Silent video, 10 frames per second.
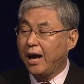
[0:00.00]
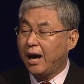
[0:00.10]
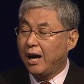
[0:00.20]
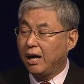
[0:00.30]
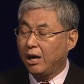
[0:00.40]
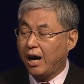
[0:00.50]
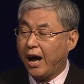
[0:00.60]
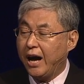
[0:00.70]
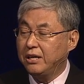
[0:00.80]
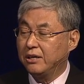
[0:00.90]

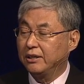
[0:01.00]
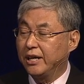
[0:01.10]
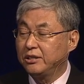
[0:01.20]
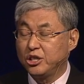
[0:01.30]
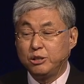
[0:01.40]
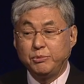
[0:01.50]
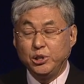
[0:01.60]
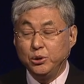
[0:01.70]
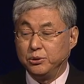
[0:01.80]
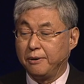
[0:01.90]
higher than the
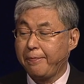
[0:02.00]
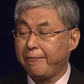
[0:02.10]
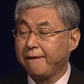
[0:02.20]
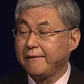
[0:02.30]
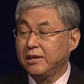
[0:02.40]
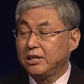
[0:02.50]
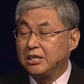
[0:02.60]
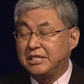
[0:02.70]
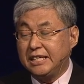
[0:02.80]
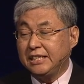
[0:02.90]
GPU.
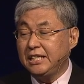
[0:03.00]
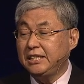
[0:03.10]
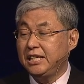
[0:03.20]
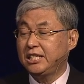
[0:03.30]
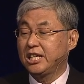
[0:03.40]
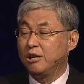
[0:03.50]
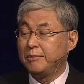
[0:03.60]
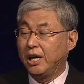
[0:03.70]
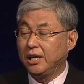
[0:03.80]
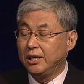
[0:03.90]
The secret is
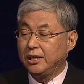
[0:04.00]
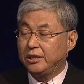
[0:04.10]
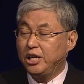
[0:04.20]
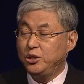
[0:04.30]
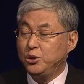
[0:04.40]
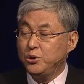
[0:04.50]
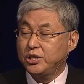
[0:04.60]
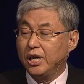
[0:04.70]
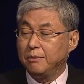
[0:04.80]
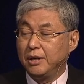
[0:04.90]
they use
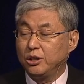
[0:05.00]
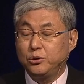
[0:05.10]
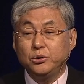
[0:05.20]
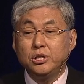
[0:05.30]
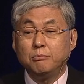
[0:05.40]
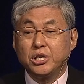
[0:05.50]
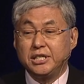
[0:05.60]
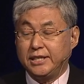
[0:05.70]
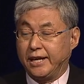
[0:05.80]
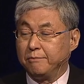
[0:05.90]
two-number
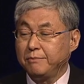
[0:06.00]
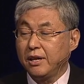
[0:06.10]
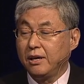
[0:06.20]
system,